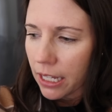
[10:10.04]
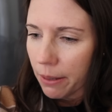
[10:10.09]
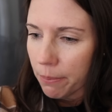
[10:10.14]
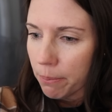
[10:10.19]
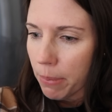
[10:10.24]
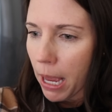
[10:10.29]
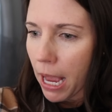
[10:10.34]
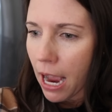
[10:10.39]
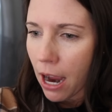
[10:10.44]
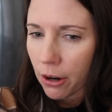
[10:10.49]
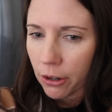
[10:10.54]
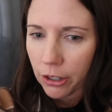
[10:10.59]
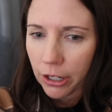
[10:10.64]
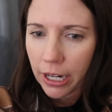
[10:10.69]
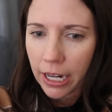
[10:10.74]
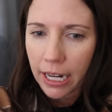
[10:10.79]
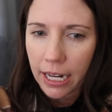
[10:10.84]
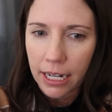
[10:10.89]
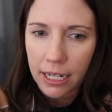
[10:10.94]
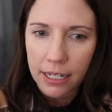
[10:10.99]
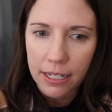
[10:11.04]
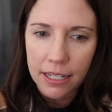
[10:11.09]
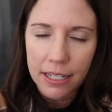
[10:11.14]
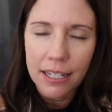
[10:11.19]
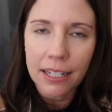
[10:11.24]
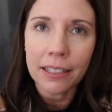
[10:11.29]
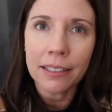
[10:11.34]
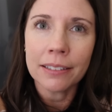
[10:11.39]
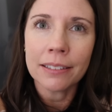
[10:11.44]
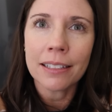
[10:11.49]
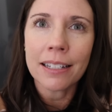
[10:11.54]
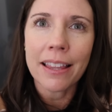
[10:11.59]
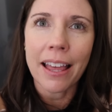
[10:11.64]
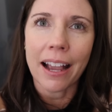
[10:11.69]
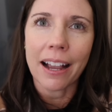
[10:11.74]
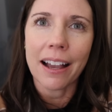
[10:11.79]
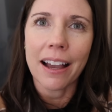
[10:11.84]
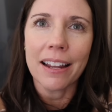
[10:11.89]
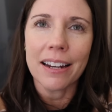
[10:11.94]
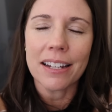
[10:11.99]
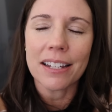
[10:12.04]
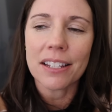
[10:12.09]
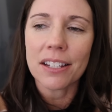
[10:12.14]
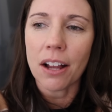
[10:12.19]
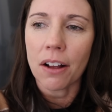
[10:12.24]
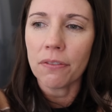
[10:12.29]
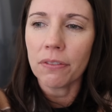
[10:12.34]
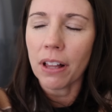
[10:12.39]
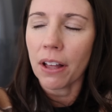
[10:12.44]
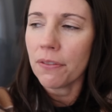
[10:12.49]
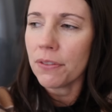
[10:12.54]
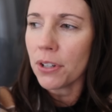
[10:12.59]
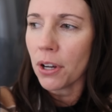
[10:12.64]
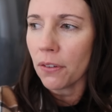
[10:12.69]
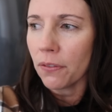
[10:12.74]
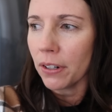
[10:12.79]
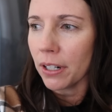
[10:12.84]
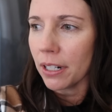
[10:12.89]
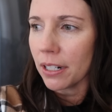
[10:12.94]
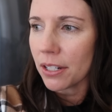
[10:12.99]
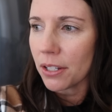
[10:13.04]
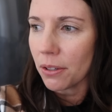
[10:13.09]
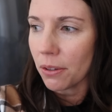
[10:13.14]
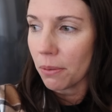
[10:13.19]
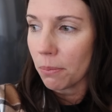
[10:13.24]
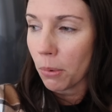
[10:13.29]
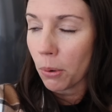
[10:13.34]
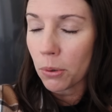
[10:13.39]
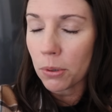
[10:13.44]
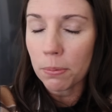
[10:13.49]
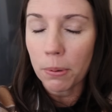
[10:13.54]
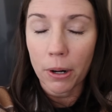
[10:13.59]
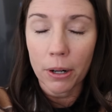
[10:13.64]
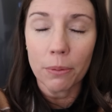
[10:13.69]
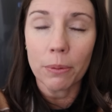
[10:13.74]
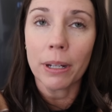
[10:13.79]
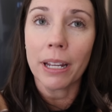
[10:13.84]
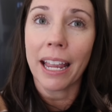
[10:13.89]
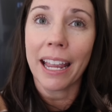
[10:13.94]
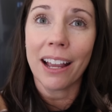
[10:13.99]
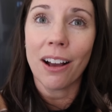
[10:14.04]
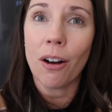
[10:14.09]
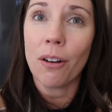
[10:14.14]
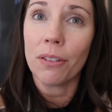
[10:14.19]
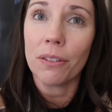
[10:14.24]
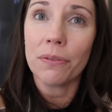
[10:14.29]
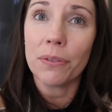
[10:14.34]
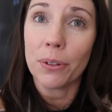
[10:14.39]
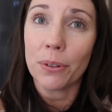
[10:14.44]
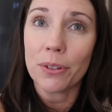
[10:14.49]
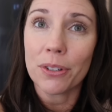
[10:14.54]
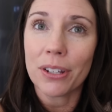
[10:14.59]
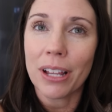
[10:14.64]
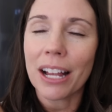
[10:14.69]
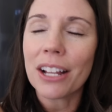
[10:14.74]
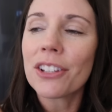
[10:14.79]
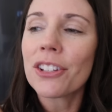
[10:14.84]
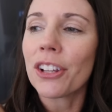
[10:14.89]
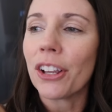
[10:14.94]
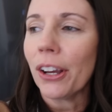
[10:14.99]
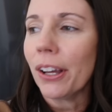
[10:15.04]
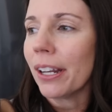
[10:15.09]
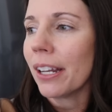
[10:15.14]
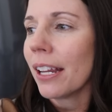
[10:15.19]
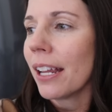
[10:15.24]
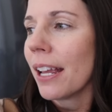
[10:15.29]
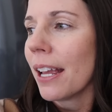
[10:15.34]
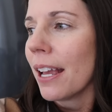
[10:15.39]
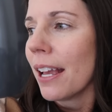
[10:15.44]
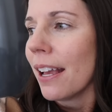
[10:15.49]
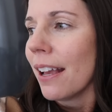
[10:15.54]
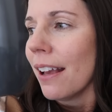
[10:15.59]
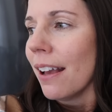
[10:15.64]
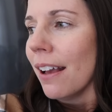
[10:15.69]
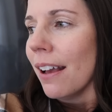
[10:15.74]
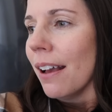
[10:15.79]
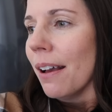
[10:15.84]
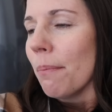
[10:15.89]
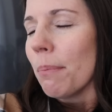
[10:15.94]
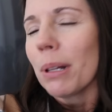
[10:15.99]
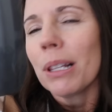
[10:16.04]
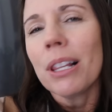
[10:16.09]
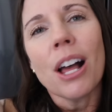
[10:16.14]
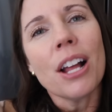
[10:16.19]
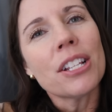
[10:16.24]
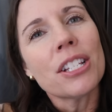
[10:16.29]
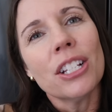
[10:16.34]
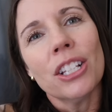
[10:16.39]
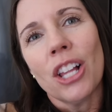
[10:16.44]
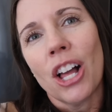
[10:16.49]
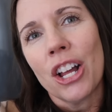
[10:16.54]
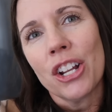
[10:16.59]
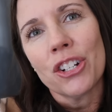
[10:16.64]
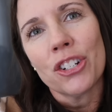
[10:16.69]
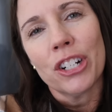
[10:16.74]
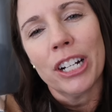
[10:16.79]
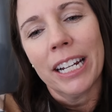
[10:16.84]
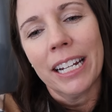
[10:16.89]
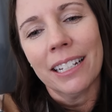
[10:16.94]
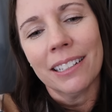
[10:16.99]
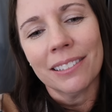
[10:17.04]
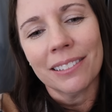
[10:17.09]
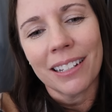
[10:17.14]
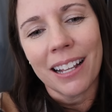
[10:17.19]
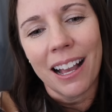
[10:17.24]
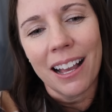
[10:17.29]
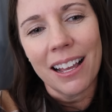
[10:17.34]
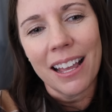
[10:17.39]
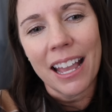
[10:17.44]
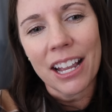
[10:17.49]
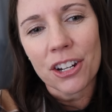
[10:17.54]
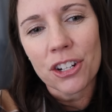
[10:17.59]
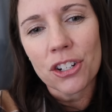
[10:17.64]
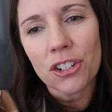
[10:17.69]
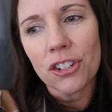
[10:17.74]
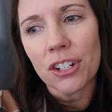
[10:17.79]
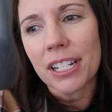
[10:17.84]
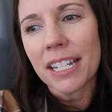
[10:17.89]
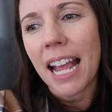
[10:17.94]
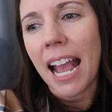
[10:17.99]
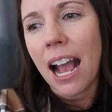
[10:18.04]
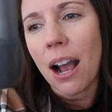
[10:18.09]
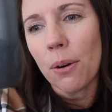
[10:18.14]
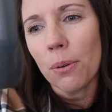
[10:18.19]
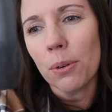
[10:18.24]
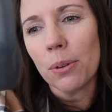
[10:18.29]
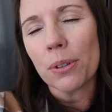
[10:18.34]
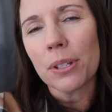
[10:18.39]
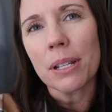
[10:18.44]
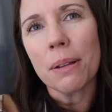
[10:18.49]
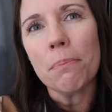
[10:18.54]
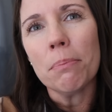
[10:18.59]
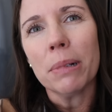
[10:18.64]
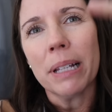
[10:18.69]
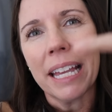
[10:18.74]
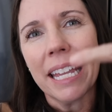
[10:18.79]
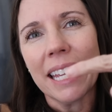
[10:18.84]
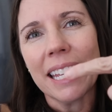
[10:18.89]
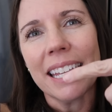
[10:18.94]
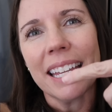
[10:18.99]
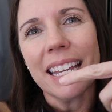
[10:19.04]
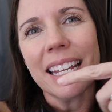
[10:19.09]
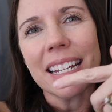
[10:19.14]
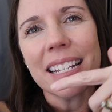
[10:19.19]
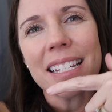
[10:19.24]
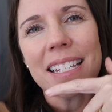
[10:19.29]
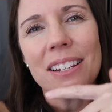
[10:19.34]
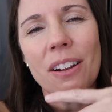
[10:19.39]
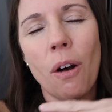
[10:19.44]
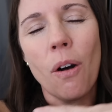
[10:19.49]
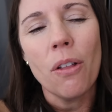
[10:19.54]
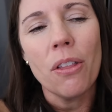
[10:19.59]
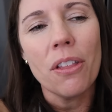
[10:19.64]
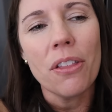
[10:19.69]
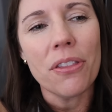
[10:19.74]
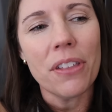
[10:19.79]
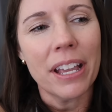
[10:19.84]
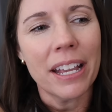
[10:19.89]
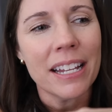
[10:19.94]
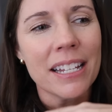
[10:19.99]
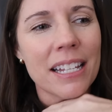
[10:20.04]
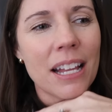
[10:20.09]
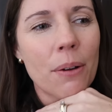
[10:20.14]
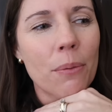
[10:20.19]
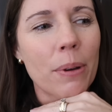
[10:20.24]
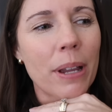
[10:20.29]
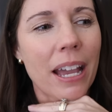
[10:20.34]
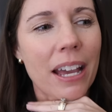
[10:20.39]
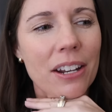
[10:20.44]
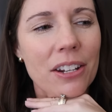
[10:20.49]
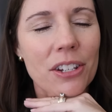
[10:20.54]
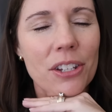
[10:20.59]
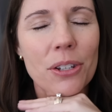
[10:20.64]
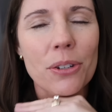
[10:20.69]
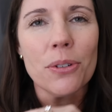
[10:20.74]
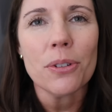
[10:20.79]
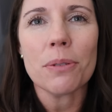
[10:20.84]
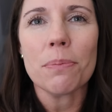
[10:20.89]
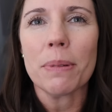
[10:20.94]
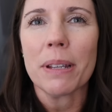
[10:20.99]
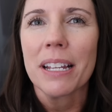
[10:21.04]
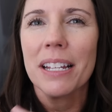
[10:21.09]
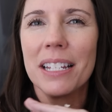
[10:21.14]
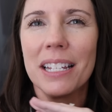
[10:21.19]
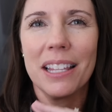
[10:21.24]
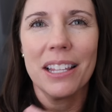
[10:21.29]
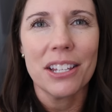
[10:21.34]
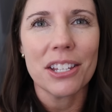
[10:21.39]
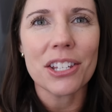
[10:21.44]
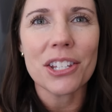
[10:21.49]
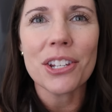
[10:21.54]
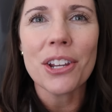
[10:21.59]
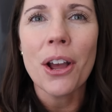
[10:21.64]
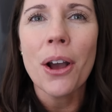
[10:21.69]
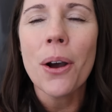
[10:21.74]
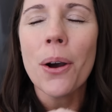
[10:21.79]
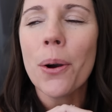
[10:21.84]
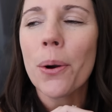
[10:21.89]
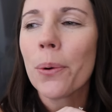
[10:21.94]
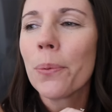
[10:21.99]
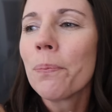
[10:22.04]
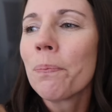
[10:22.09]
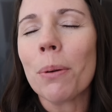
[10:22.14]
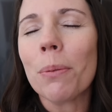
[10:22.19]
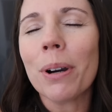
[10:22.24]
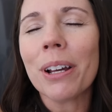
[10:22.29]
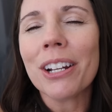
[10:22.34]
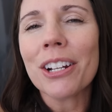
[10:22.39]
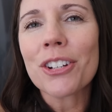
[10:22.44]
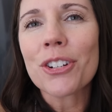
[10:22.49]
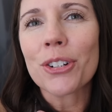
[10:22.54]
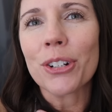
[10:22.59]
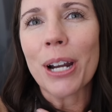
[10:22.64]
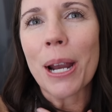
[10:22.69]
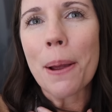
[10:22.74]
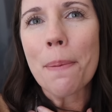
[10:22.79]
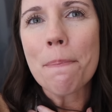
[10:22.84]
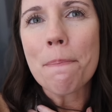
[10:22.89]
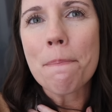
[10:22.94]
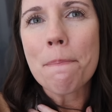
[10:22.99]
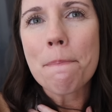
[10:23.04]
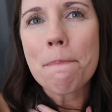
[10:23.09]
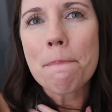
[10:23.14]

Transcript: some Powerades, that kind of stuff left over. So the most part, we ate all the food, so that's good. But lots of laundry. Got extra towels and blankets and all the things that we had to use because of the snow. But what a trip.